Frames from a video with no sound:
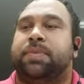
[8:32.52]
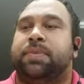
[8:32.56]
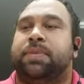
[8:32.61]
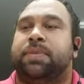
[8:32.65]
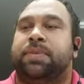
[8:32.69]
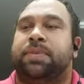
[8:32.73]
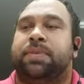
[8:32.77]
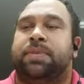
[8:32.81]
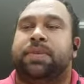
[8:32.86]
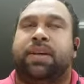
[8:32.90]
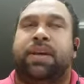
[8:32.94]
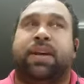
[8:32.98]

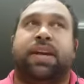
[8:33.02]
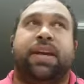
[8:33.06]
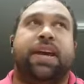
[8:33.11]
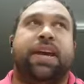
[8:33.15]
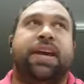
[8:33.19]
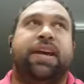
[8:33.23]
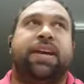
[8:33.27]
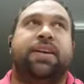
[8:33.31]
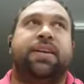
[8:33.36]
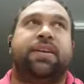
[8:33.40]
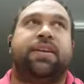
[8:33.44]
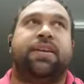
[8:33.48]

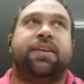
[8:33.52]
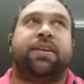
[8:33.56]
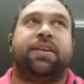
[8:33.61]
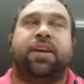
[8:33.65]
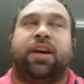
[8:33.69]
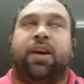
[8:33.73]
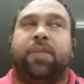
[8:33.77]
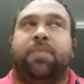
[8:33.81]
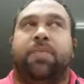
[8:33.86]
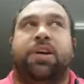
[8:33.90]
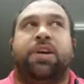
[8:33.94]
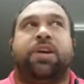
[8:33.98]
Okay,
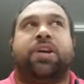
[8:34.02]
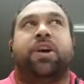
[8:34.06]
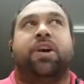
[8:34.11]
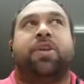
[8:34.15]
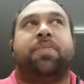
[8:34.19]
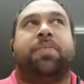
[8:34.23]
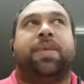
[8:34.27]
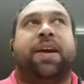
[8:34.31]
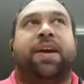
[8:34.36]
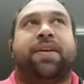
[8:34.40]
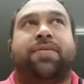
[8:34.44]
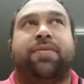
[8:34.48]
I'm going to go
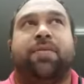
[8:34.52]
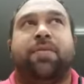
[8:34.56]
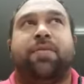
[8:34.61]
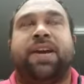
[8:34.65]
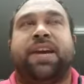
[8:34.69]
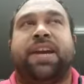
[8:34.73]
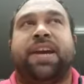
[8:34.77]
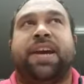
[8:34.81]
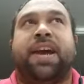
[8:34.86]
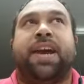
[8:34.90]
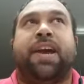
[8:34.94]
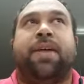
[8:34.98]
back through my
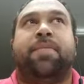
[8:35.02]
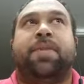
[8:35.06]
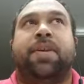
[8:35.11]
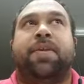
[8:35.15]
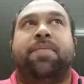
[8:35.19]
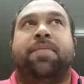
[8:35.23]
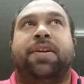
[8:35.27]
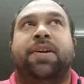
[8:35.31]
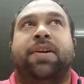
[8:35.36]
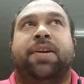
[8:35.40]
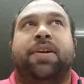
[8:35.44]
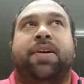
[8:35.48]
game and I'm
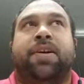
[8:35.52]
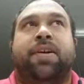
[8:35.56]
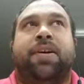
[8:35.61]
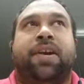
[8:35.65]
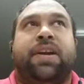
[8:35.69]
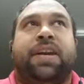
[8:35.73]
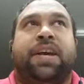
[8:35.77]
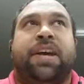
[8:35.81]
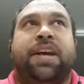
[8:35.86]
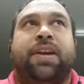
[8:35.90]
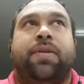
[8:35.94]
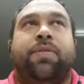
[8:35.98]
going to go,
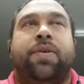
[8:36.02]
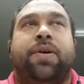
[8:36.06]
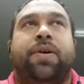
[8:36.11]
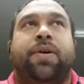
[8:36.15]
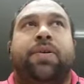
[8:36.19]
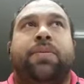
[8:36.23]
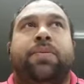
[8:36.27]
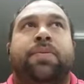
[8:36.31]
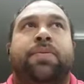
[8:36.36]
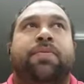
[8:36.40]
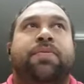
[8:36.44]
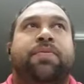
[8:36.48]
okay, well,
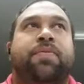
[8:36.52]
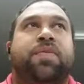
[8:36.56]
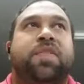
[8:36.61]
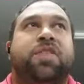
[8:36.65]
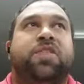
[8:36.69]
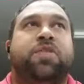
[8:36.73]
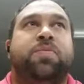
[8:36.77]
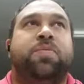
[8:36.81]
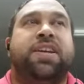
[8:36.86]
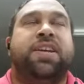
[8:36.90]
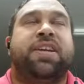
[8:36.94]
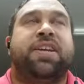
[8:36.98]
first
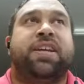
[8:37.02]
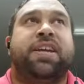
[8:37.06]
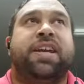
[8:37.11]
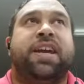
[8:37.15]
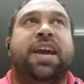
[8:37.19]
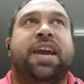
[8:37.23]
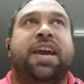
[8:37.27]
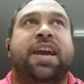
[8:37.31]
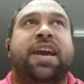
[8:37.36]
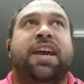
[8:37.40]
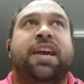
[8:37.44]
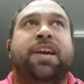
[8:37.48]
minute of the
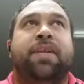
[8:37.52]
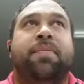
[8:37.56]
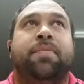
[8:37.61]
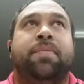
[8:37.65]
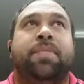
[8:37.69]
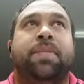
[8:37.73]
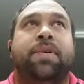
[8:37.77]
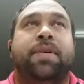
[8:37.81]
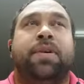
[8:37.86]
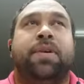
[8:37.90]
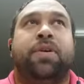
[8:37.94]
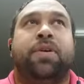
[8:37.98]
game,
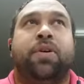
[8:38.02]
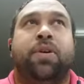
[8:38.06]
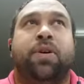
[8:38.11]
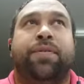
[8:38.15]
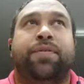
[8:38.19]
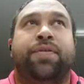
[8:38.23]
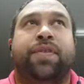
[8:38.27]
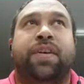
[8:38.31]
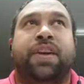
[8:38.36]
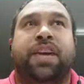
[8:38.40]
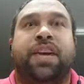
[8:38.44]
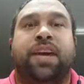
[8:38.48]
off
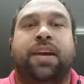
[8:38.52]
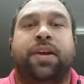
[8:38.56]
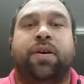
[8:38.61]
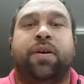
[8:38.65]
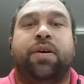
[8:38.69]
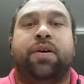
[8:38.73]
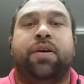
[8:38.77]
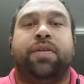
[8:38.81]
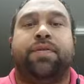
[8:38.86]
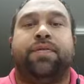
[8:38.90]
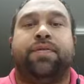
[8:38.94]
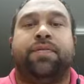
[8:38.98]
the
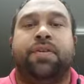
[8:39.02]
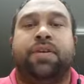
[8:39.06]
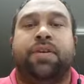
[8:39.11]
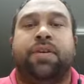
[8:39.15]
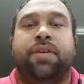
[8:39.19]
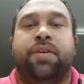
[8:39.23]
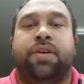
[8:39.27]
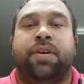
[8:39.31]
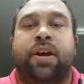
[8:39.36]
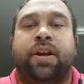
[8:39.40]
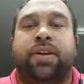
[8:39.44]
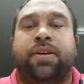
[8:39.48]
kickoff,
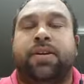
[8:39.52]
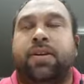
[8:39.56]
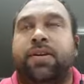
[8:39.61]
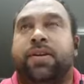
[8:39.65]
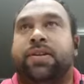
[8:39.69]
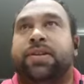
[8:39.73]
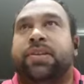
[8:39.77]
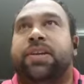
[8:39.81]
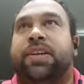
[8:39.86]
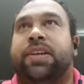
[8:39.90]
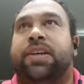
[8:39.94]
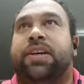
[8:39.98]
I got
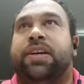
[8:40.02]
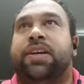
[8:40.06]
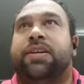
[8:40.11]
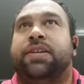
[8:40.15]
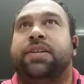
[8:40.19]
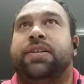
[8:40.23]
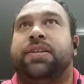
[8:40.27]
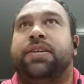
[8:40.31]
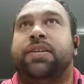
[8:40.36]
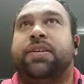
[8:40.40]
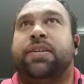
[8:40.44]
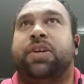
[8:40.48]
to the
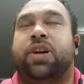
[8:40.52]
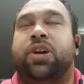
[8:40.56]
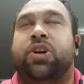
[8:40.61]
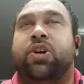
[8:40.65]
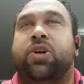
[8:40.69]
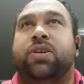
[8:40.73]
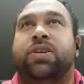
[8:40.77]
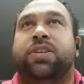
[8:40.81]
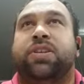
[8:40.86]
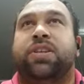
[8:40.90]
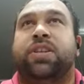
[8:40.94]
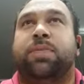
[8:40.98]

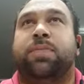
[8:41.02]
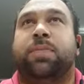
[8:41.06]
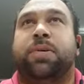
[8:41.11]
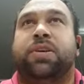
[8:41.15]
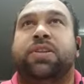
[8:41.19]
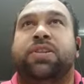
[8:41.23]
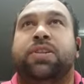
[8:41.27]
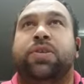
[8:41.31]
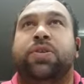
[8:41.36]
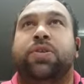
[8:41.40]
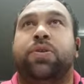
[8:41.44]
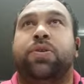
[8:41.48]

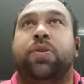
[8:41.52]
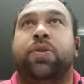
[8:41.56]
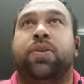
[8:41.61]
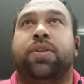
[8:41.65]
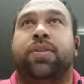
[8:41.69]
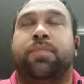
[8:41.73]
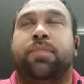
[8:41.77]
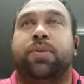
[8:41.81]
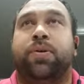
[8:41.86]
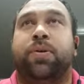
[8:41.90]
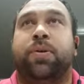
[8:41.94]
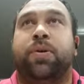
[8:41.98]
person who caught the
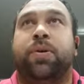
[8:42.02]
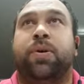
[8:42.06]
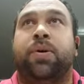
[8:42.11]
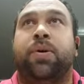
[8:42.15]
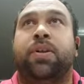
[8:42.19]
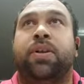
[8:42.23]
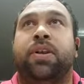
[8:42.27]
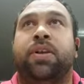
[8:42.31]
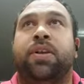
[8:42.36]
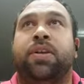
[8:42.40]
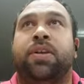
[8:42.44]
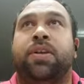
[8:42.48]
ball,
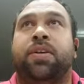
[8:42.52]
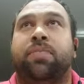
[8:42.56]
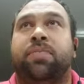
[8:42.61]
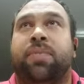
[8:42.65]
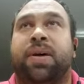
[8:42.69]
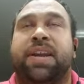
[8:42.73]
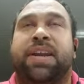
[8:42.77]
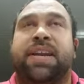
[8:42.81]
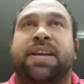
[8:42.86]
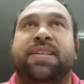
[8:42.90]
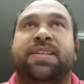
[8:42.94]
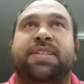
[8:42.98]
but
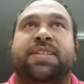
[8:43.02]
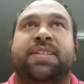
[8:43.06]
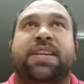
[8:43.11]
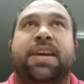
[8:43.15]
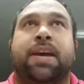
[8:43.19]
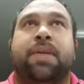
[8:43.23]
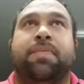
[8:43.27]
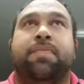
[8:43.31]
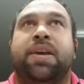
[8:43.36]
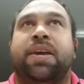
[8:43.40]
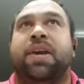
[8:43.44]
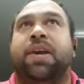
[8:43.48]
he stepped
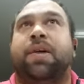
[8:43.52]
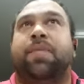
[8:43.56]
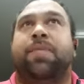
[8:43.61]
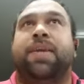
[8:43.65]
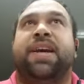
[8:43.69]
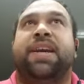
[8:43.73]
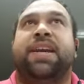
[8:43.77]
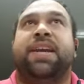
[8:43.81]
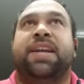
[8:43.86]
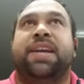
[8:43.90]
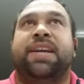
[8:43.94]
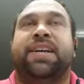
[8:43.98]
me, I made
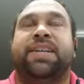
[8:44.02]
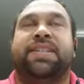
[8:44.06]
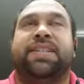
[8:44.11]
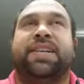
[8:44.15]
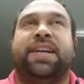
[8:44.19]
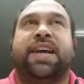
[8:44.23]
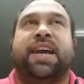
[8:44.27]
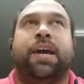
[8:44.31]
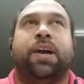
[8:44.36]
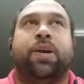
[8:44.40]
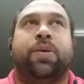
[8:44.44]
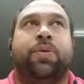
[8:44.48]
a legs
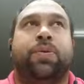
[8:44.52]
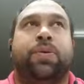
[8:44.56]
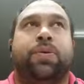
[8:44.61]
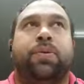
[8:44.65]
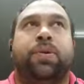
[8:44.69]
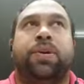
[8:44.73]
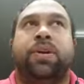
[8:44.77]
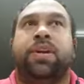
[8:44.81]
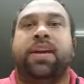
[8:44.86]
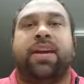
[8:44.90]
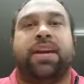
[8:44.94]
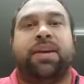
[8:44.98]
tackle,
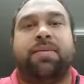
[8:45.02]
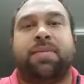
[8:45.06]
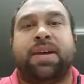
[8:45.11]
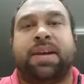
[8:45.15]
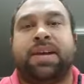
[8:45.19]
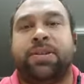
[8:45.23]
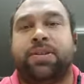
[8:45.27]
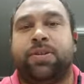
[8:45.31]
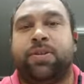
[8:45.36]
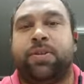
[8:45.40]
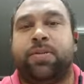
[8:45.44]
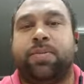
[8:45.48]
he made
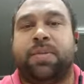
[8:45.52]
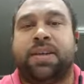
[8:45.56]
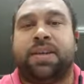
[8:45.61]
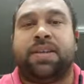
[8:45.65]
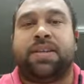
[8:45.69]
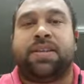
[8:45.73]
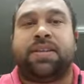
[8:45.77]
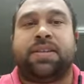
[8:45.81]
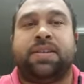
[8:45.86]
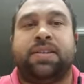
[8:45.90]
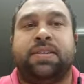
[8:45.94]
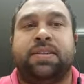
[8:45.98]
2
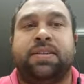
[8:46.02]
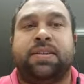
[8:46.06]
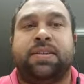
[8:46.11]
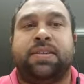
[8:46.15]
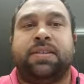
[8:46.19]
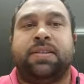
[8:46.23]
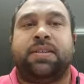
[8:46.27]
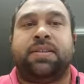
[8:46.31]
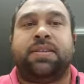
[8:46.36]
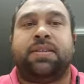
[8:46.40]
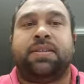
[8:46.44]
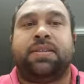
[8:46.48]
meters.
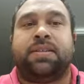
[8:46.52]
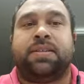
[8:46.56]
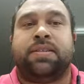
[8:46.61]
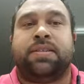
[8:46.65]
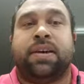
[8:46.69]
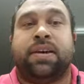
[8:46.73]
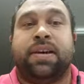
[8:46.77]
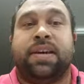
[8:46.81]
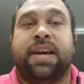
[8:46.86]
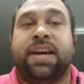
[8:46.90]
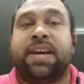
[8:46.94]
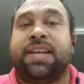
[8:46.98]

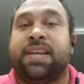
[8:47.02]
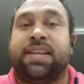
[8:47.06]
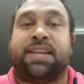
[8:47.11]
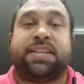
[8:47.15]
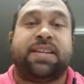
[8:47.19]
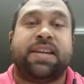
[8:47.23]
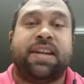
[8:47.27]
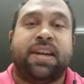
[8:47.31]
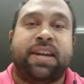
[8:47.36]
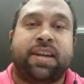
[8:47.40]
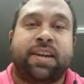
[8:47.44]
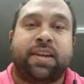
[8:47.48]
Okay, that's a
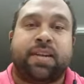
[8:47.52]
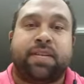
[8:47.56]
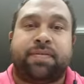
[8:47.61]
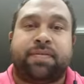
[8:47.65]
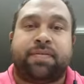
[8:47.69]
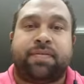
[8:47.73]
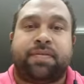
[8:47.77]
negative.